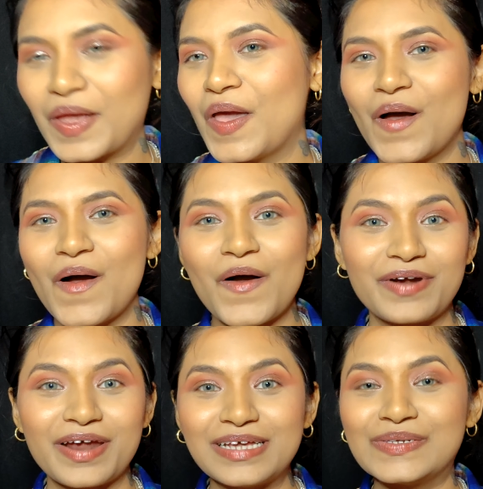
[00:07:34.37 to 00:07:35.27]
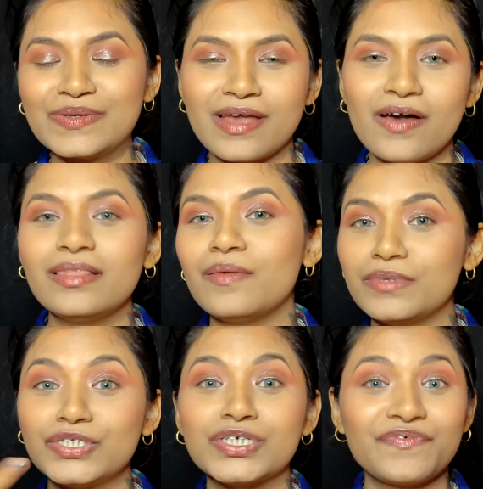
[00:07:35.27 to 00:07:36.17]
Alright, so now let me
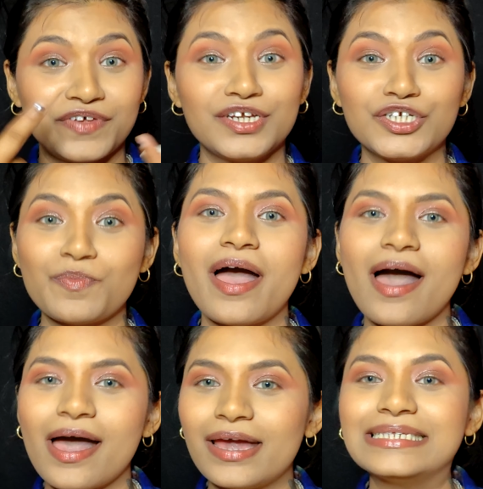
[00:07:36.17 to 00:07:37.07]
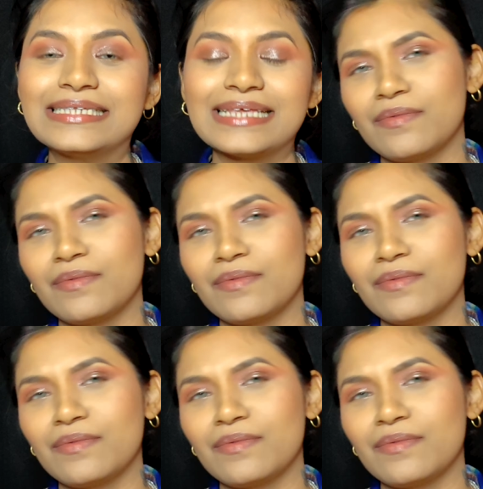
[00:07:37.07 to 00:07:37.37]
just finish my eyes and my